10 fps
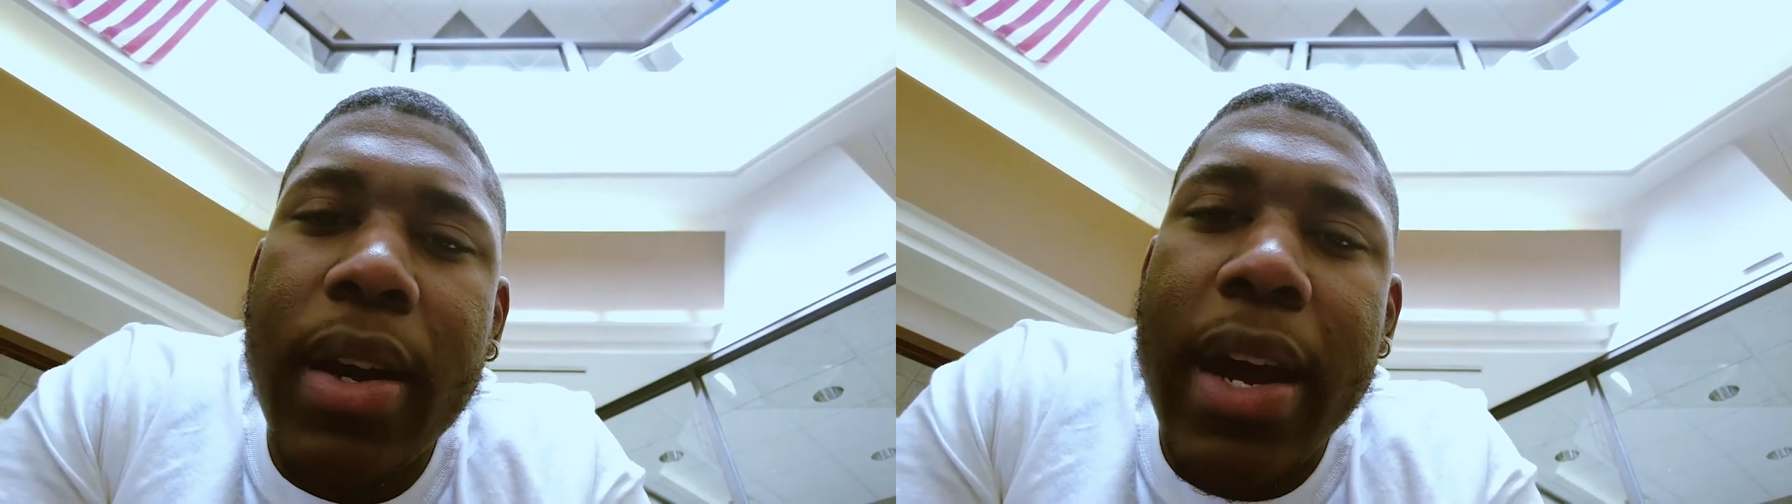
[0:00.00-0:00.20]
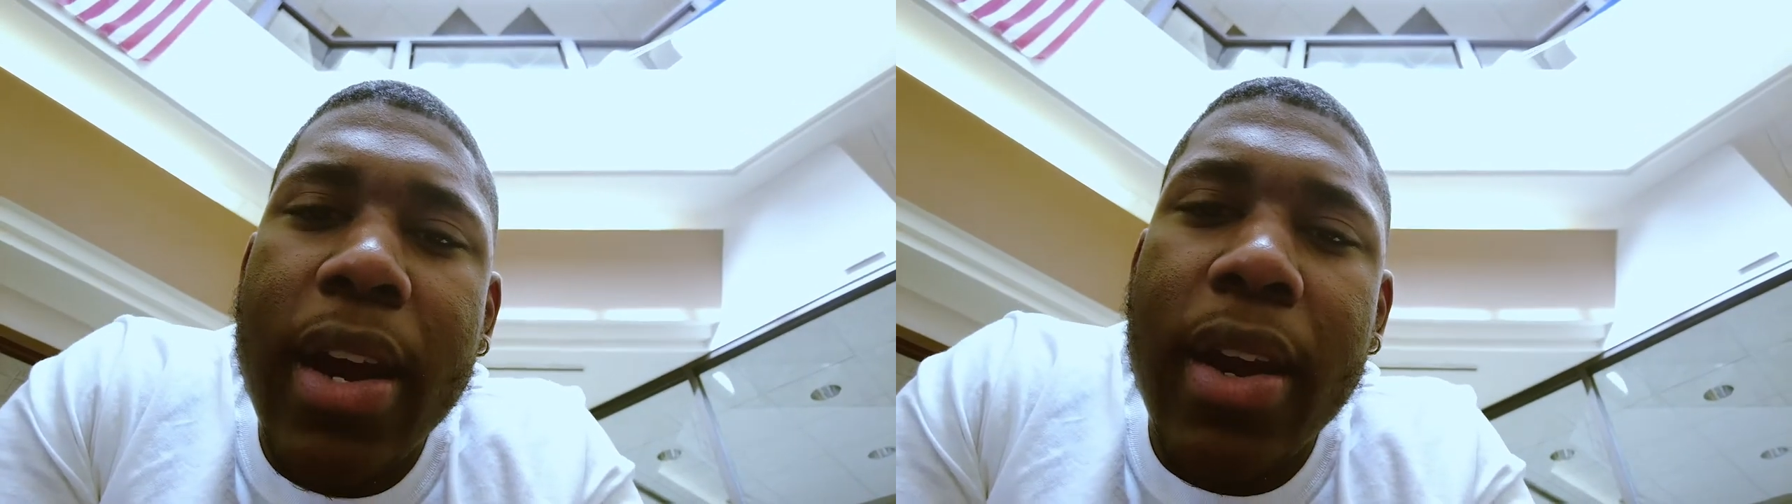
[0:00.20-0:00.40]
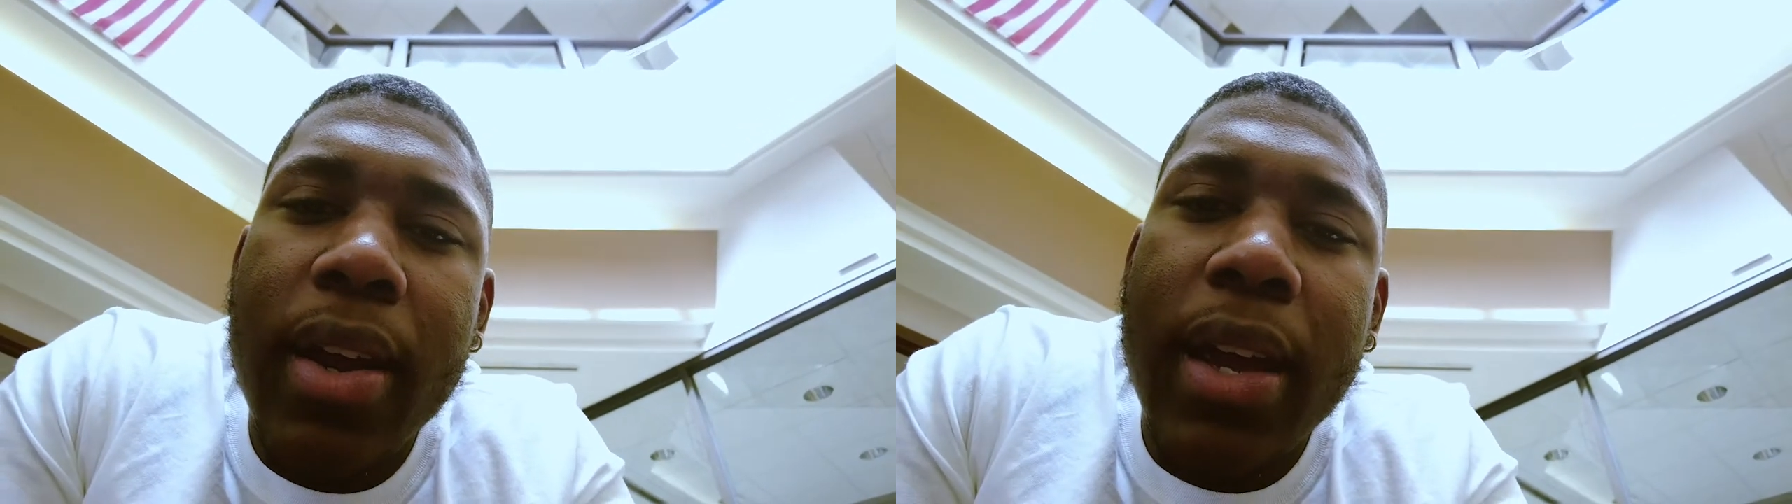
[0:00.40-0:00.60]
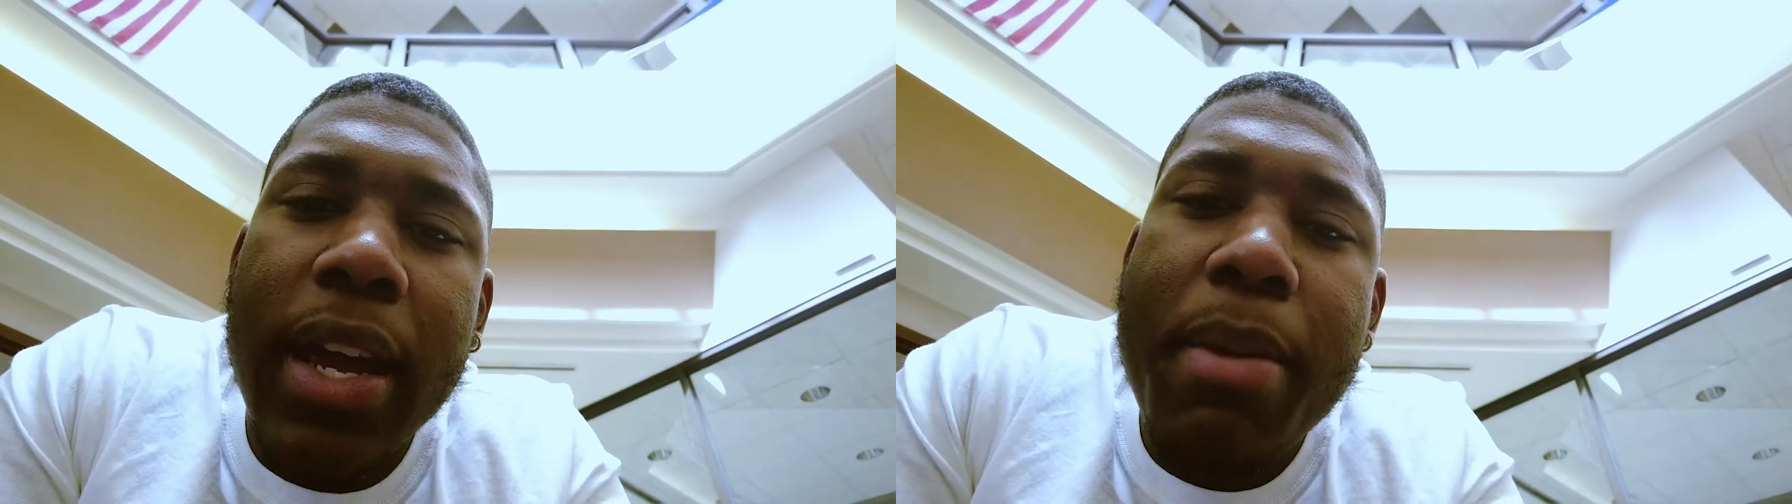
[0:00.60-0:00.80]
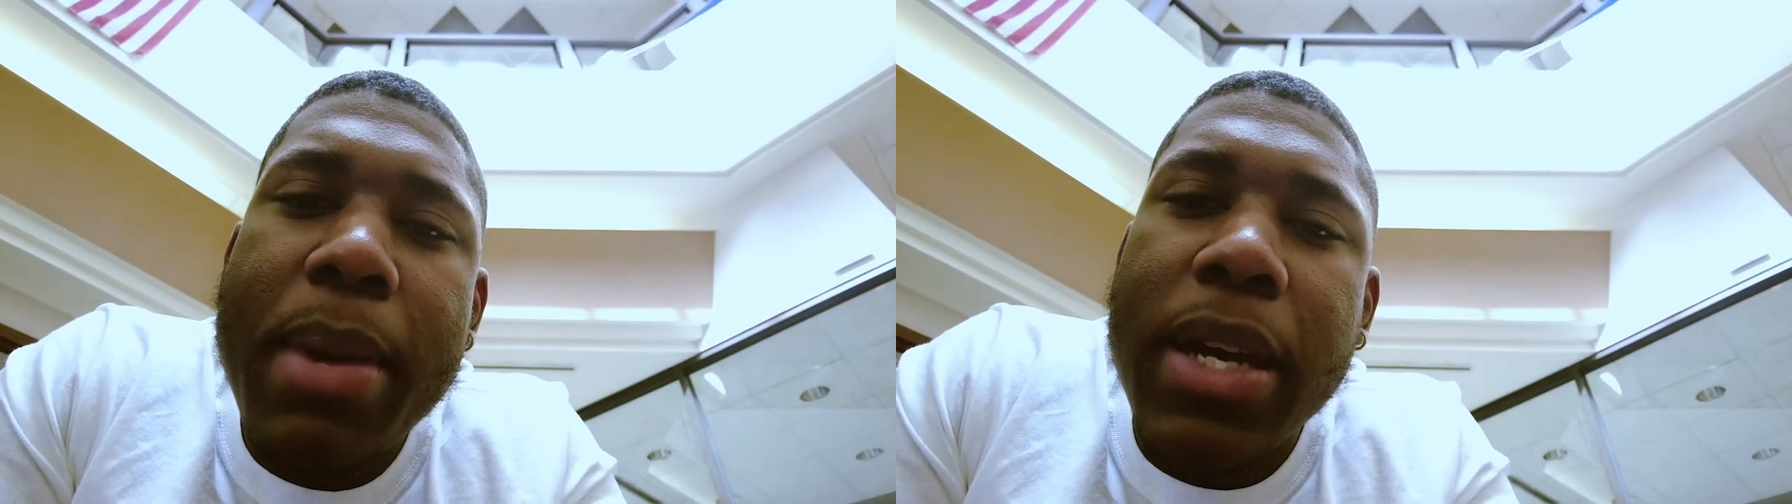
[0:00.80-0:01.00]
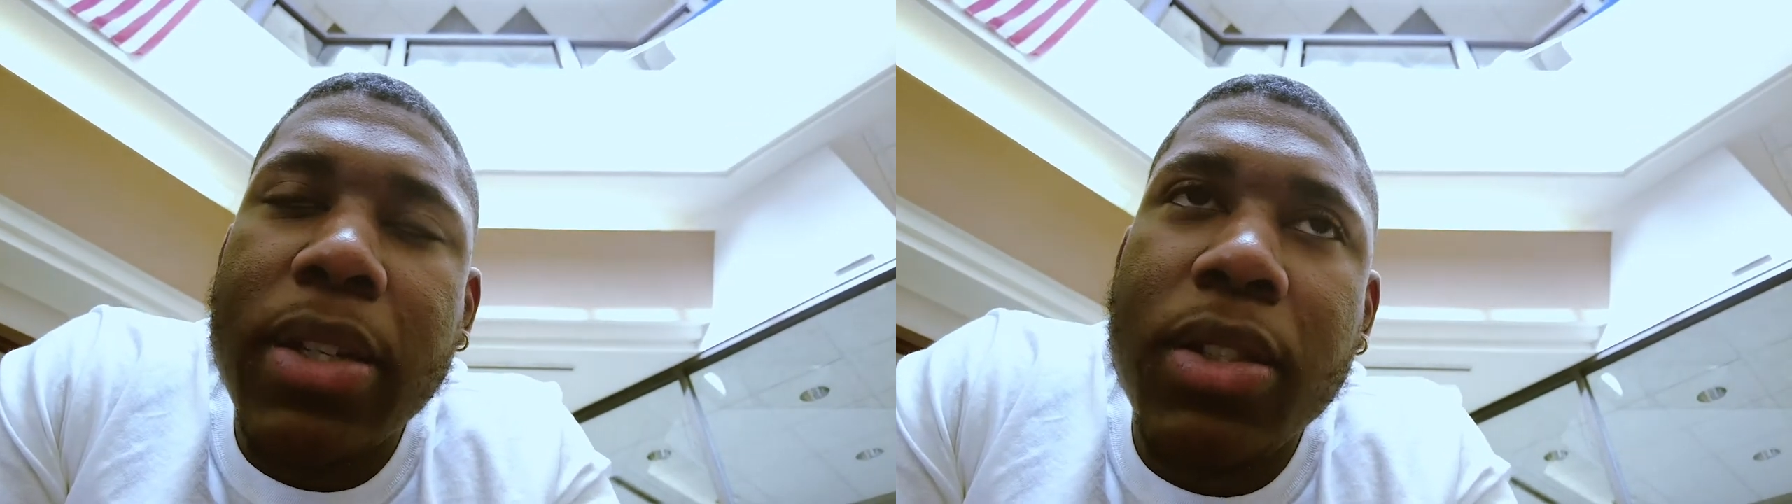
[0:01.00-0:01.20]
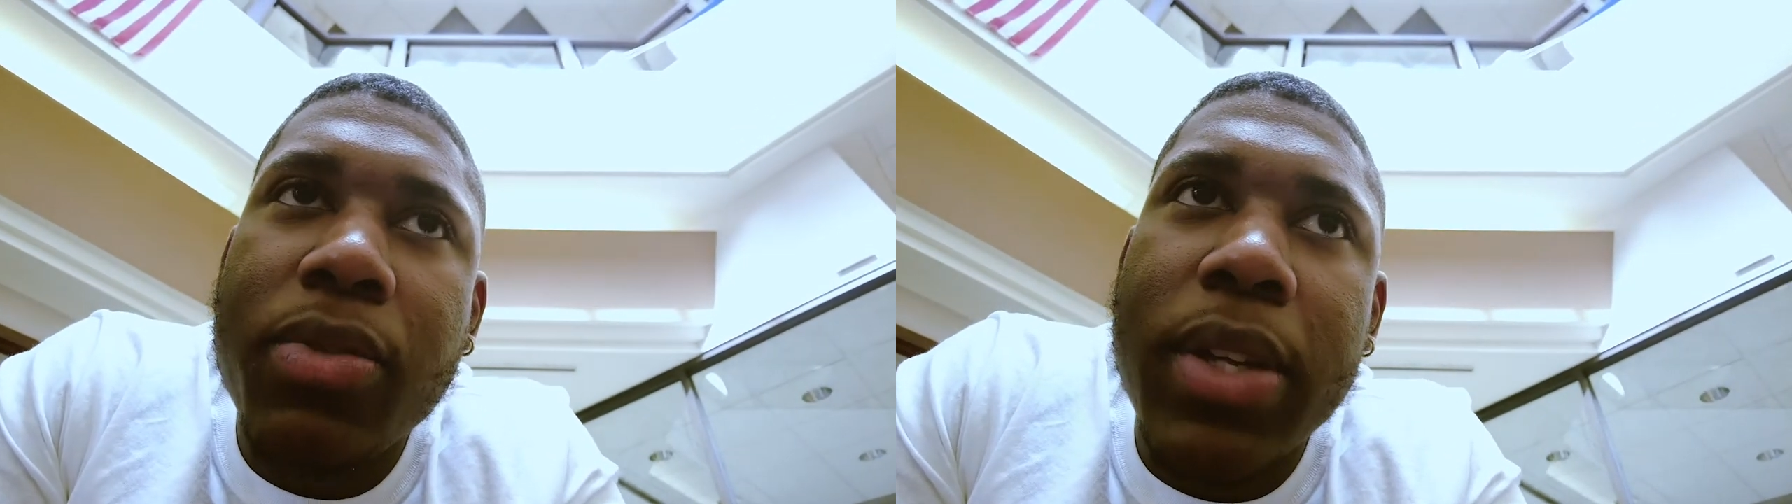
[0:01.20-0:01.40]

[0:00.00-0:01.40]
getting emails